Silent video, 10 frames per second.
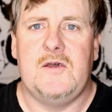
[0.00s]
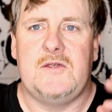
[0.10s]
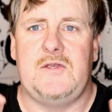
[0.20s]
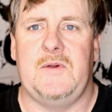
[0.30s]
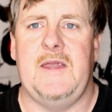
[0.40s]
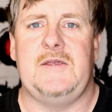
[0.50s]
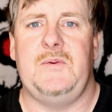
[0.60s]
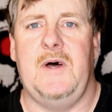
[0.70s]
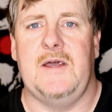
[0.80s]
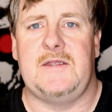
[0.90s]
So
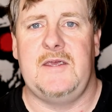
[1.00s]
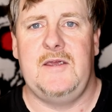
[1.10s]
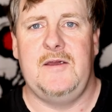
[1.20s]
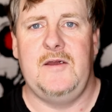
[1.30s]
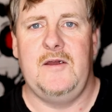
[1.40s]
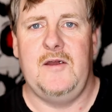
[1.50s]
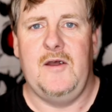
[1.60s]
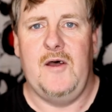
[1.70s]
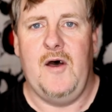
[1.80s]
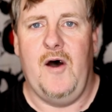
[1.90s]
guess what?
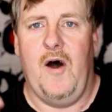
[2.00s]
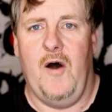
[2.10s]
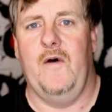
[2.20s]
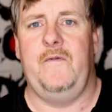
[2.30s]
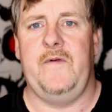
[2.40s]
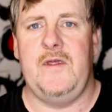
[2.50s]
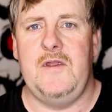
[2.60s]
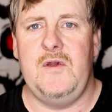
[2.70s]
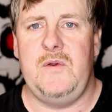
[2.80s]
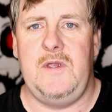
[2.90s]
Over the
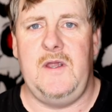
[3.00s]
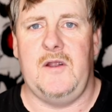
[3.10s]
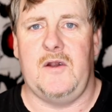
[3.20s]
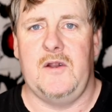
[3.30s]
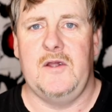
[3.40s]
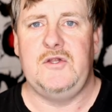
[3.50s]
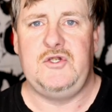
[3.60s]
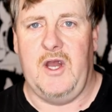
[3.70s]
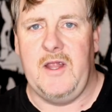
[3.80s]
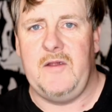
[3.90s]
new year,
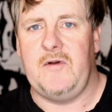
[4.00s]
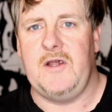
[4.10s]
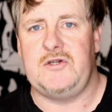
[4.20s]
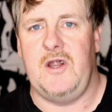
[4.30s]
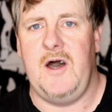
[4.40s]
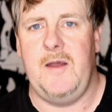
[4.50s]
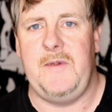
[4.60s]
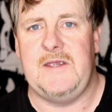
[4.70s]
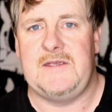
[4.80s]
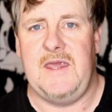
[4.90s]
Jollyroger
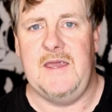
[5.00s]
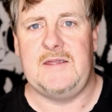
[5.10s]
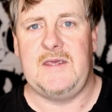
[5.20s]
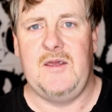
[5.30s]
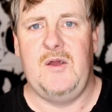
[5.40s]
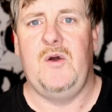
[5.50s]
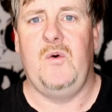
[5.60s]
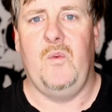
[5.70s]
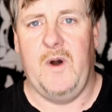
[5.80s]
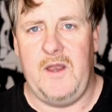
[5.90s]
Hobbies hit
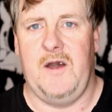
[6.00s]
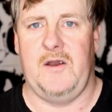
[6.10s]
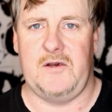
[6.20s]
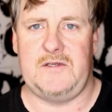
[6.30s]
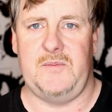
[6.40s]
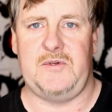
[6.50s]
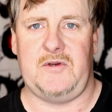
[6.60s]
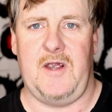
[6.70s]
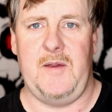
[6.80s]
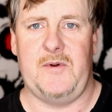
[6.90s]
100
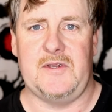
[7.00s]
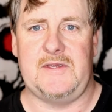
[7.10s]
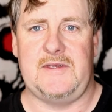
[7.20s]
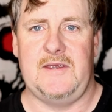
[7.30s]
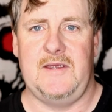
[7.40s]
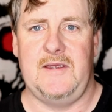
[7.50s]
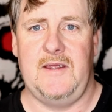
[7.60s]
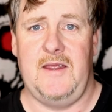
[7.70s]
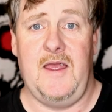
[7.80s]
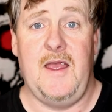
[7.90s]
subscribers.
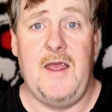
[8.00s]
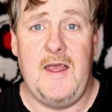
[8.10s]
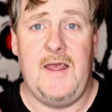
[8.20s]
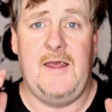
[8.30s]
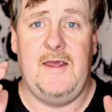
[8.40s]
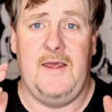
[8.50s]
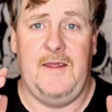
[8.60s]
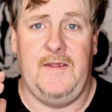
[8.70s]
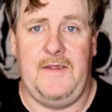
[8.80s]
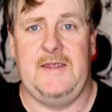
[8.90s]

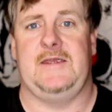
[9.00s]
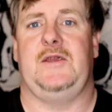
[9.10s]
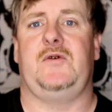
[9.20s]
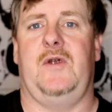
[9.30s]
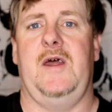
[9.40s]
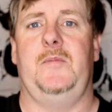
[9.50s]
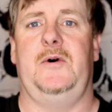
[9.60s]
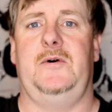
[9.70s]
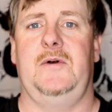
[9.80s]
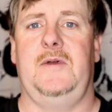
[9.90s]
That's
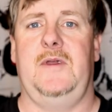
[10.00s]
incredible.